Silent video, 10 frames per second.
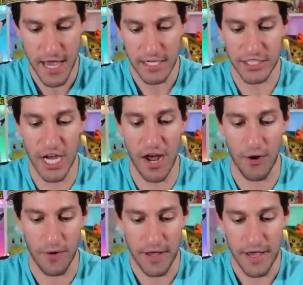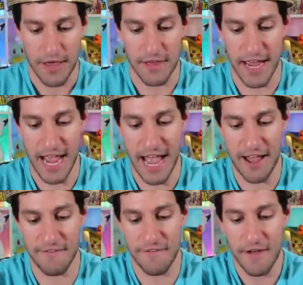So they
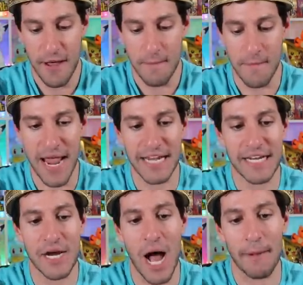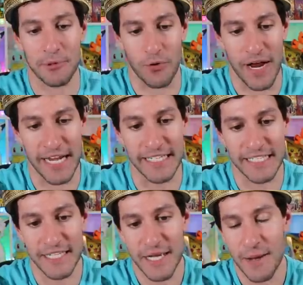have made an
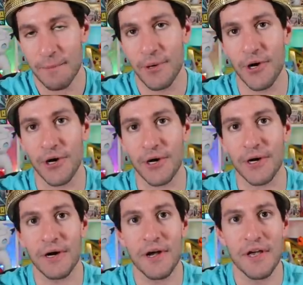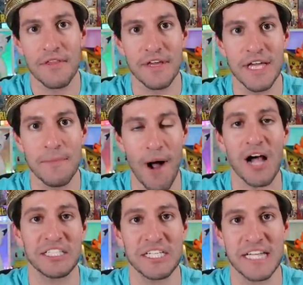upgrade per the
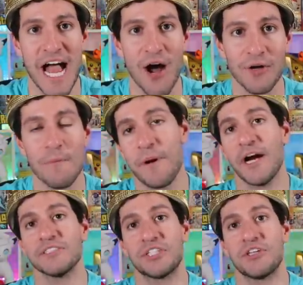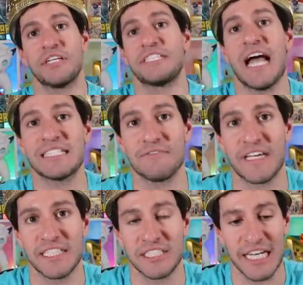boxes now compared to the detective
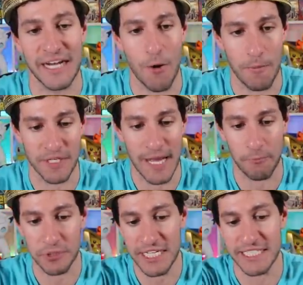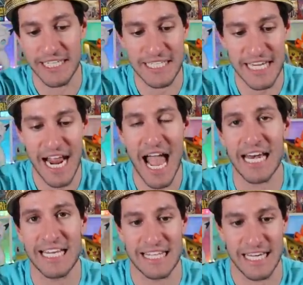kits that I opened up where they didn't say
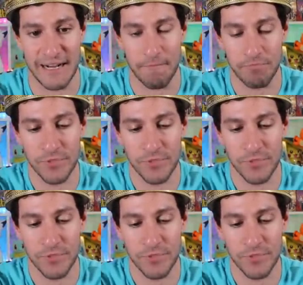anything.